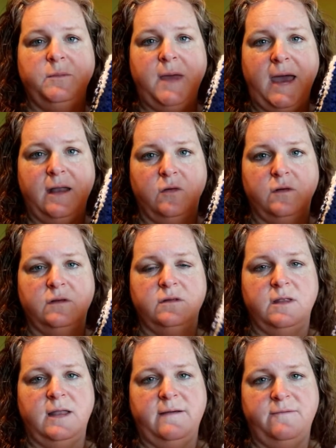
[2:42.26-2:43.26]
patterns
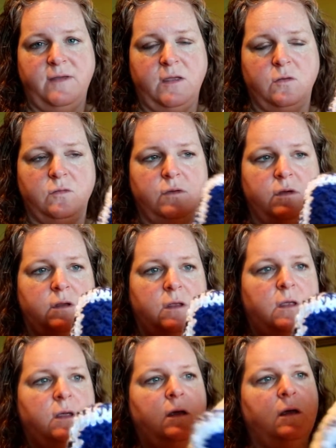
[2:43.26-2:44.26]
that I found.
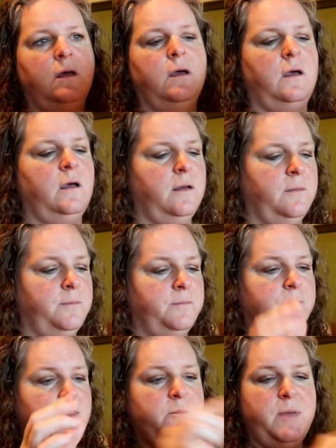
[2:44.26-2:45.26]

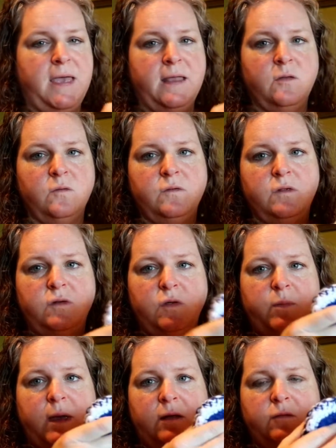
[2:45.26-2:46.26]
The panels, the
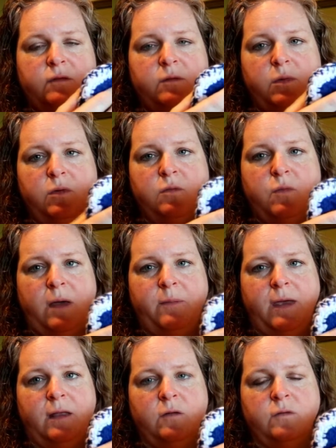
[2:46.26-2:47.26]
2 panels, the blue and white
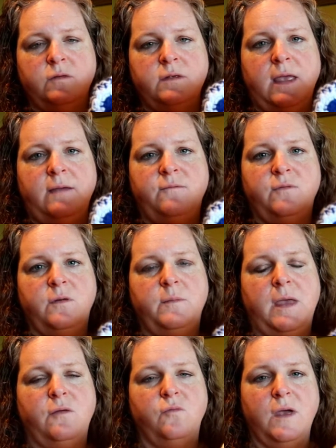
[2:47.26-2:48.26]
panels, came from
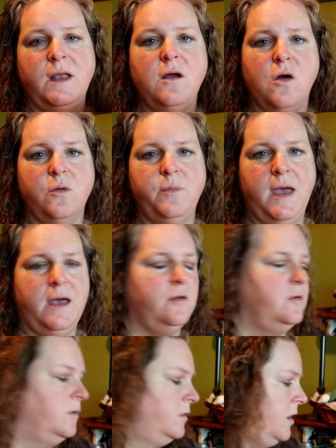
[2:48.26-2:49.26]
a red heart
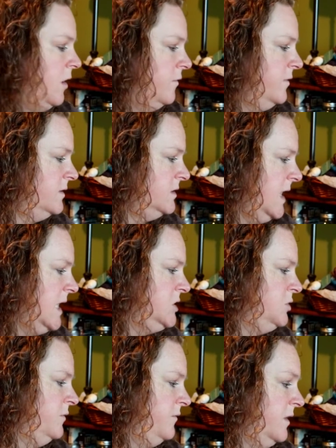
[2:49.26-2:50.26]
pattern called the
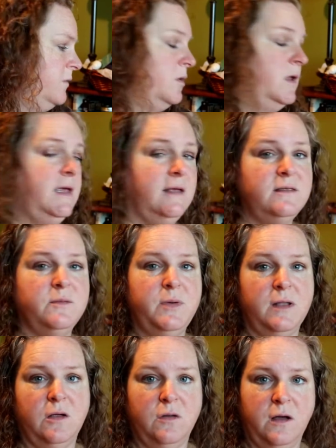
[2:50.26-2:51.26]
Statue of Liberty. It's a
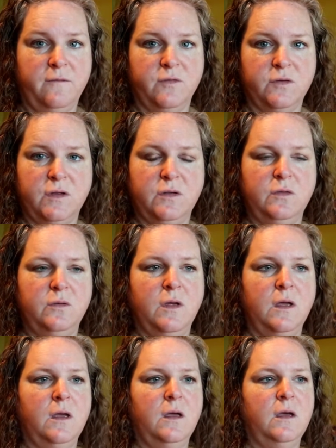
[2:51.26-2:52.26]
pillow cover too,
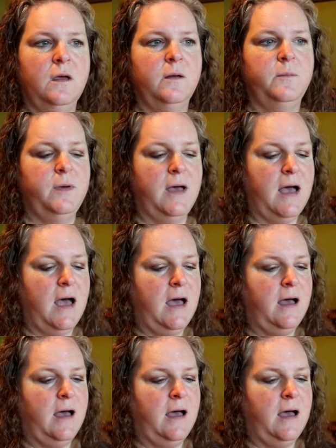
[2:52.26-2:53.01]
but